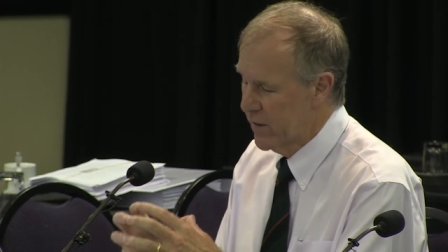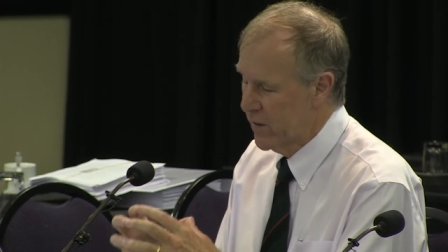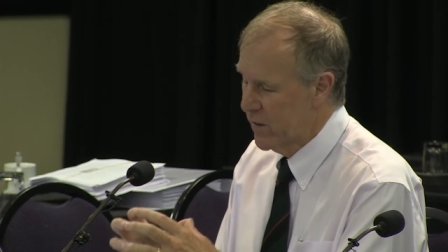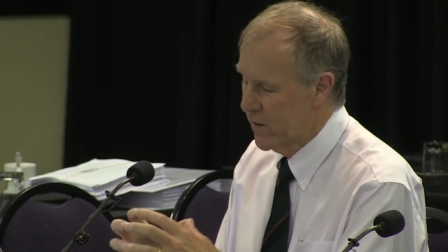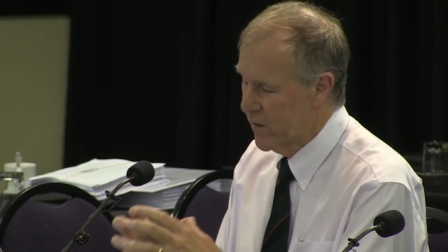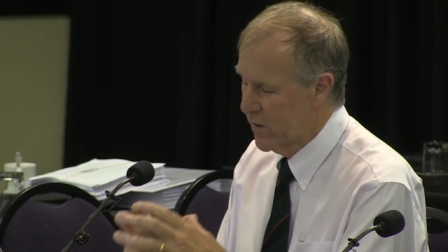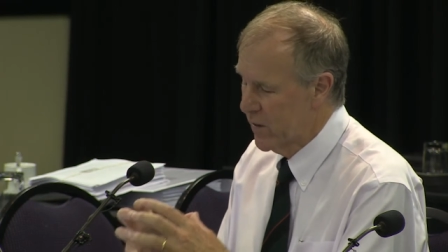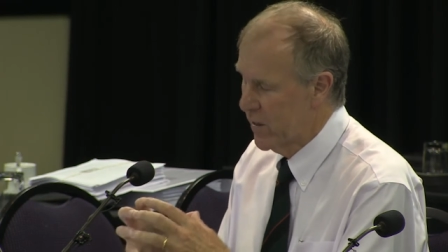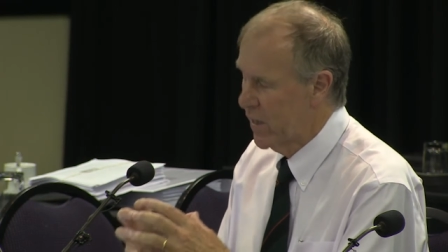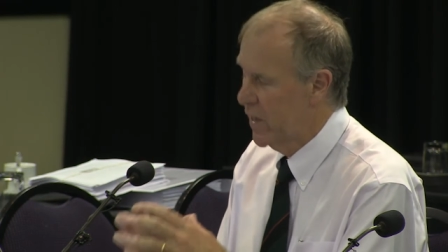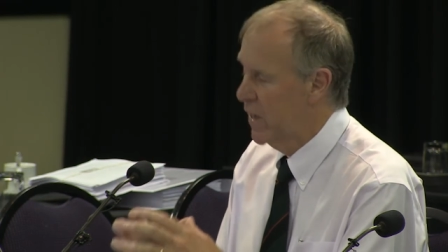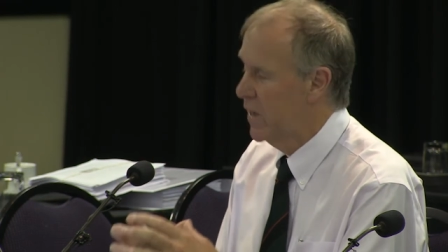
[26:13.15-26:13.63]
to
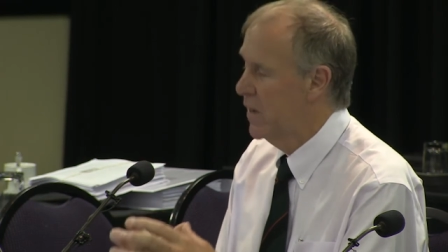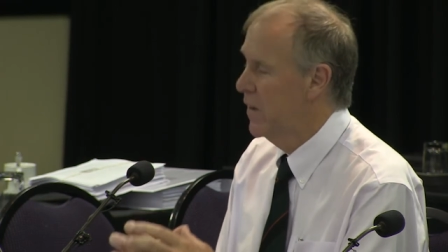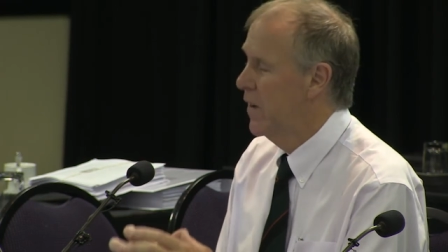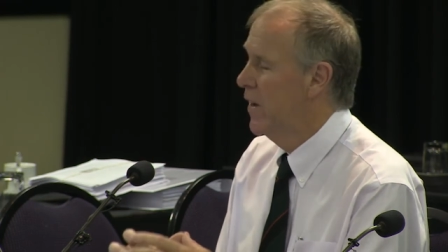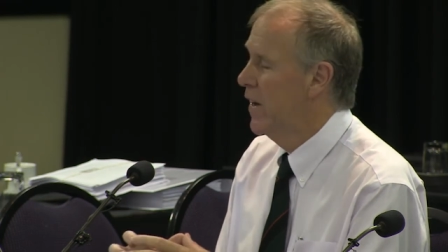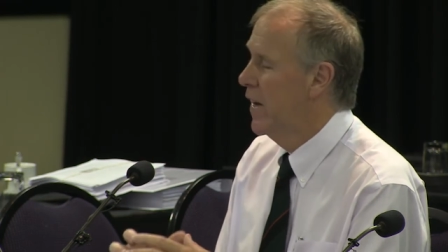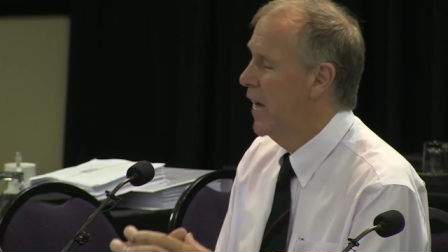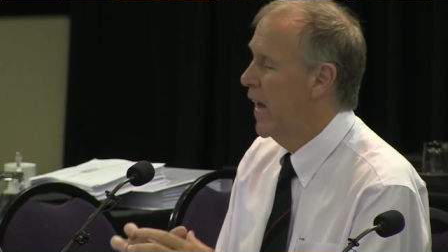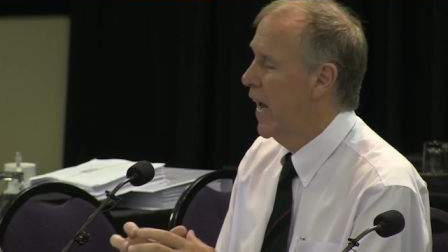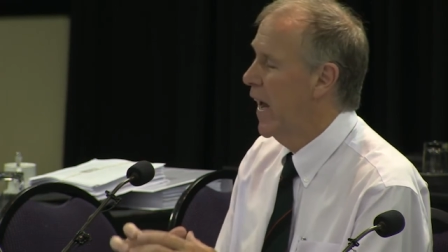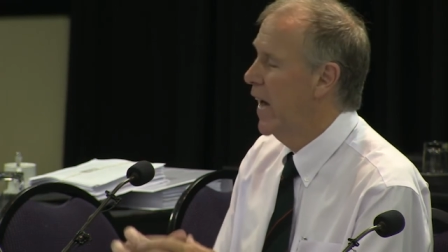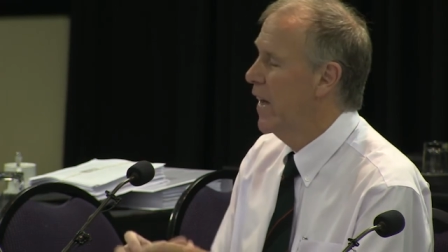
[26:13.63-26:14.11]
see
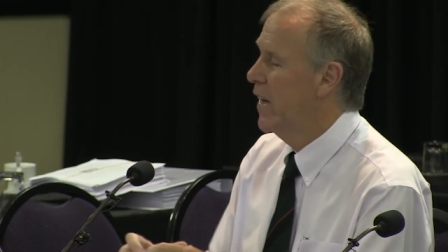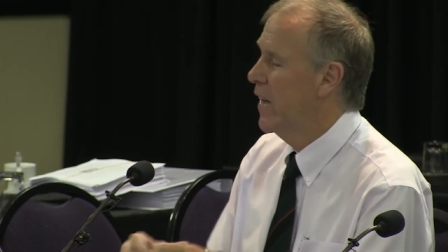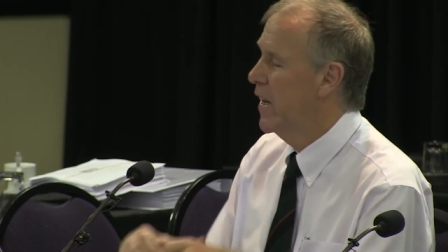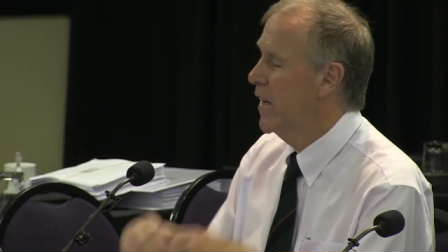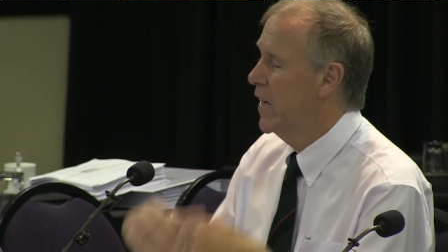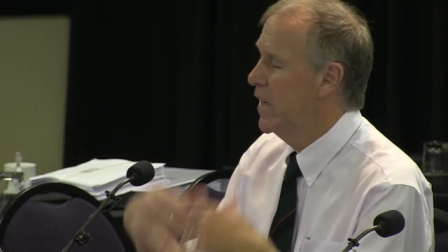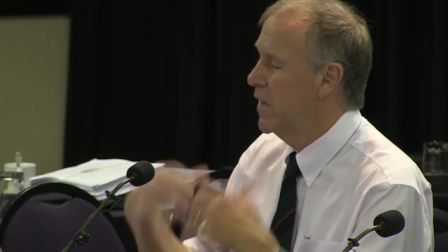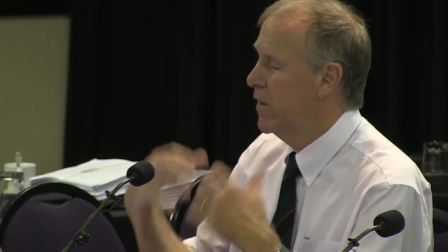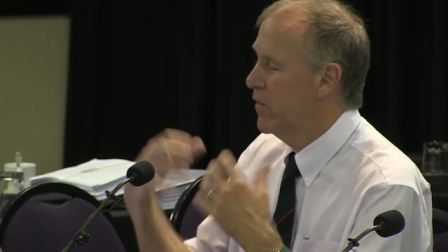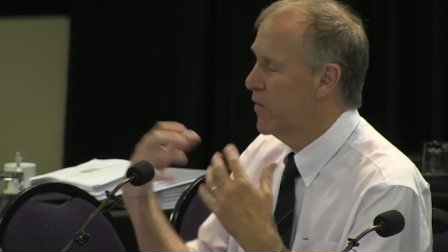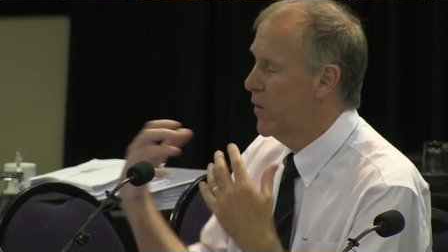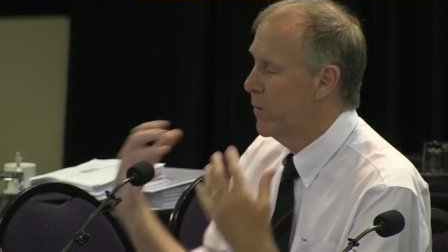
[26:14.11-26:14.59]
had
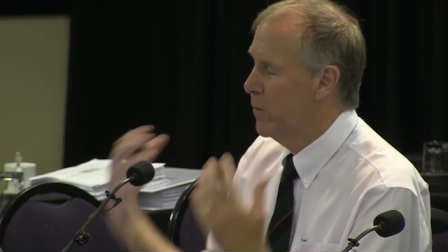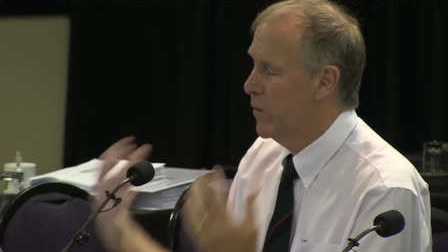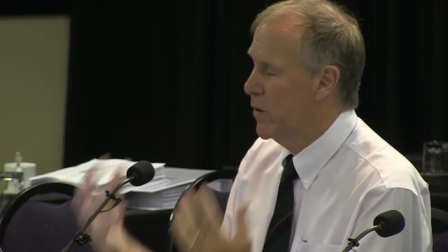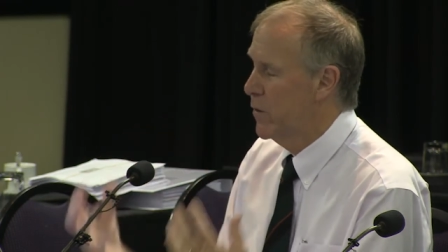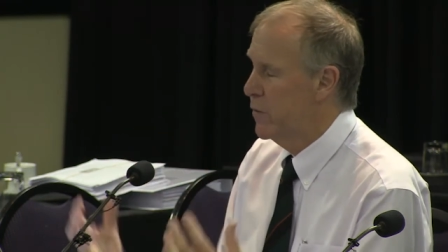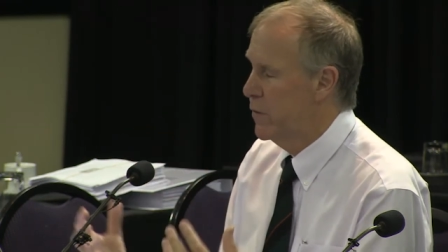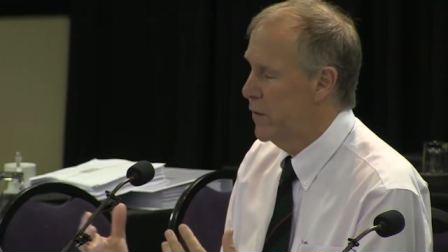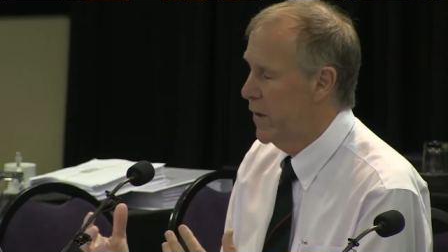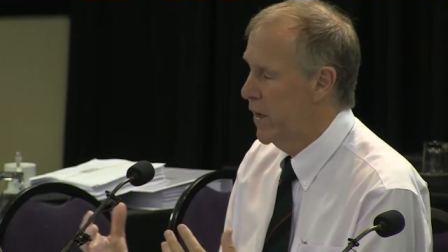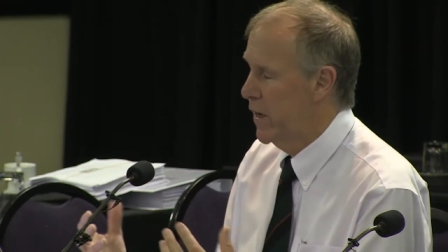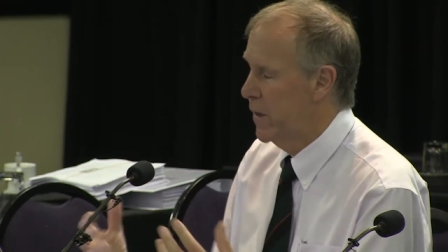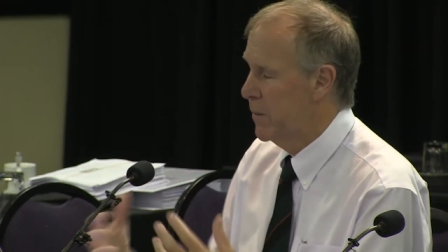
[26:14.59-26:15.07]
any of them
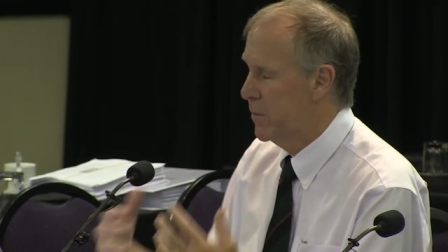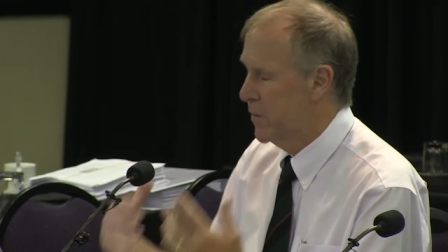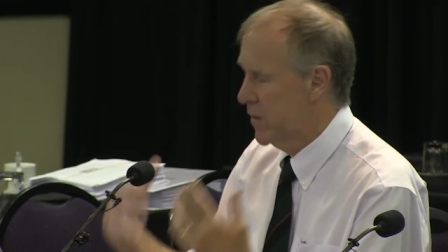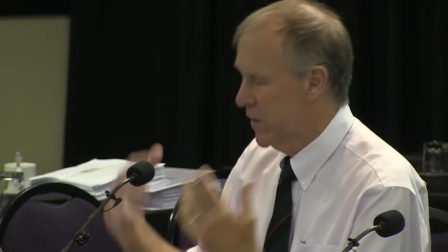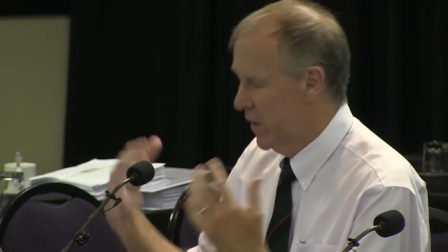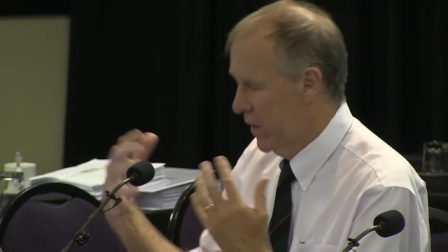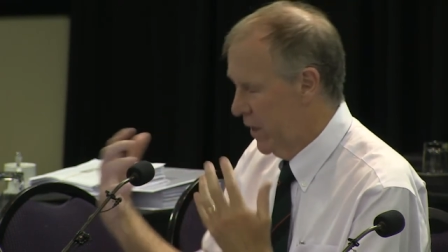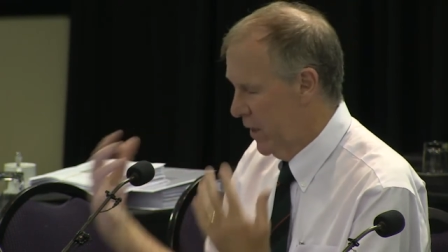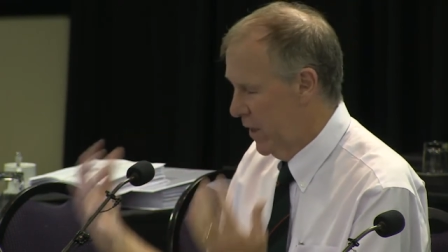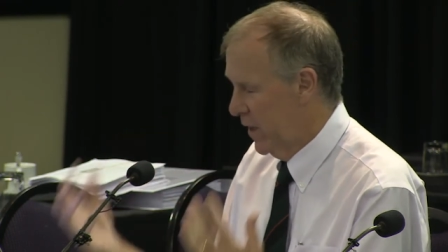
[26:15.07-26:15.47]
developed